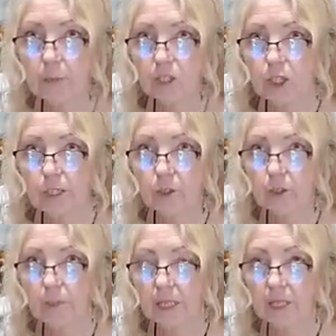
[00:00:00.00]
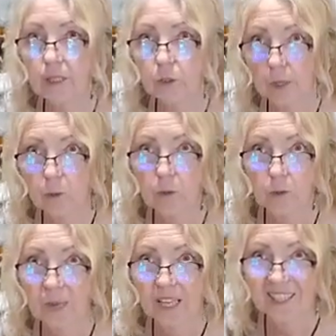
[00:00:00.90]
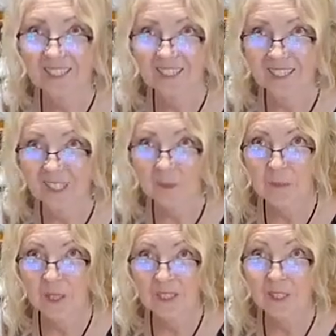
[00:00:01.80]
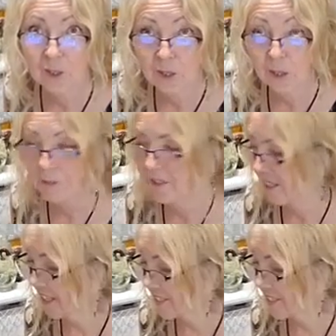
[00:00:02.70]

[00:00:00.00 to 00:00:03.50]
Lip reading: much easier to make the syrup. What we're making is an elderberry syrup, in